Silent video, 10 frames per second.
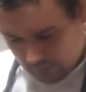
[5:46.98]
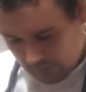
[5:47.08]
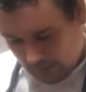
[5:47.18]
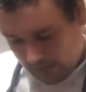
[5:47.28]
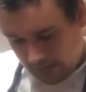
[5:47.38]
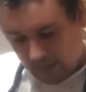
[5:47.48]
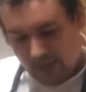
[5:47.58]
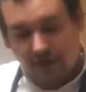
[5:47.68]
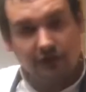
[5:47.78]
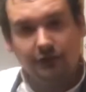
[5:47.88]
and
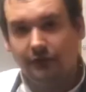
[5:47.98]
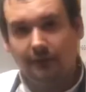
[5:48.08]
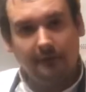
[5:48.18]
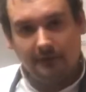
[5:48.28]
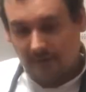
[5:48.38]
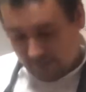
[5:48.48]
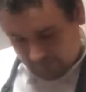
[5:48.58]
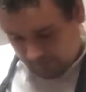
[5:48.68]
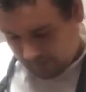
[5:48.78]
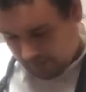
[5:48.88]
again just dice
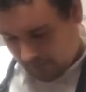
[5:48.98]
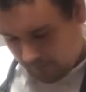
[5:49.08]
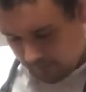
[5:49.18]
that down,